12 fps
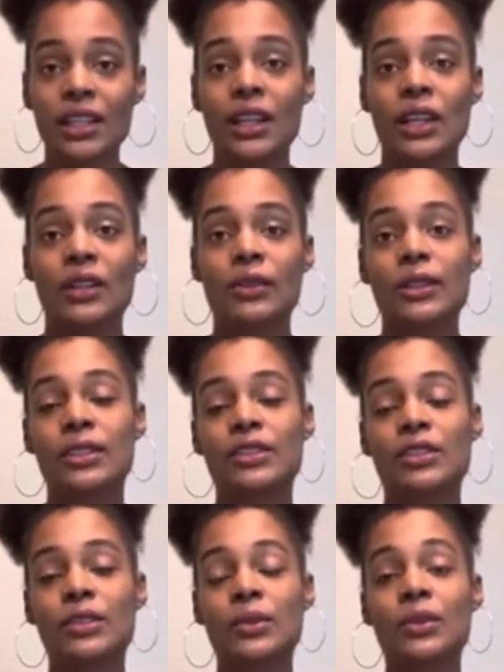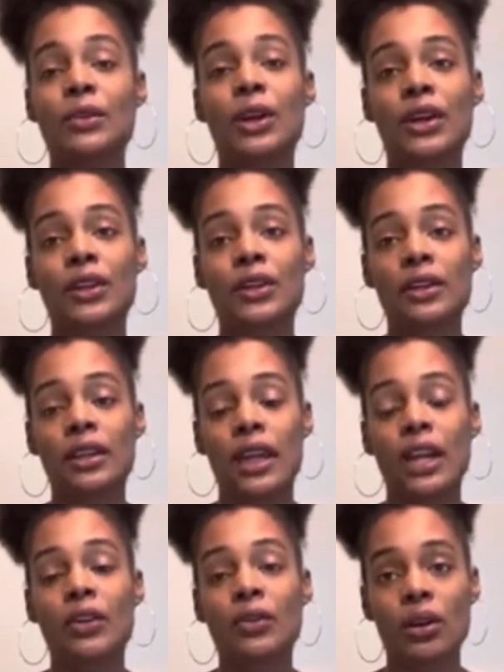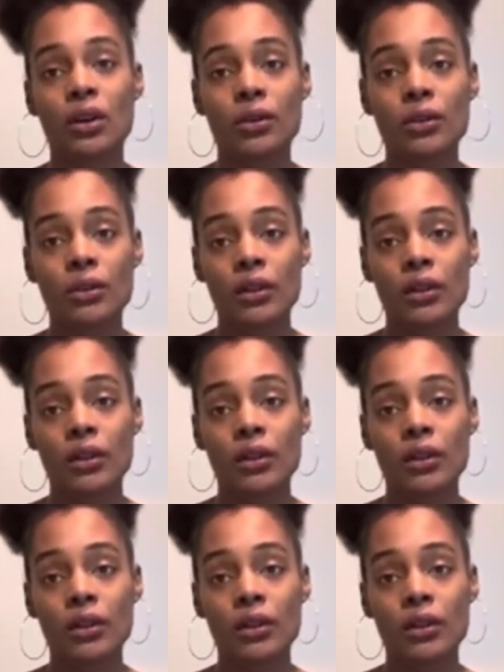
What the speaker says: in order to learn and grow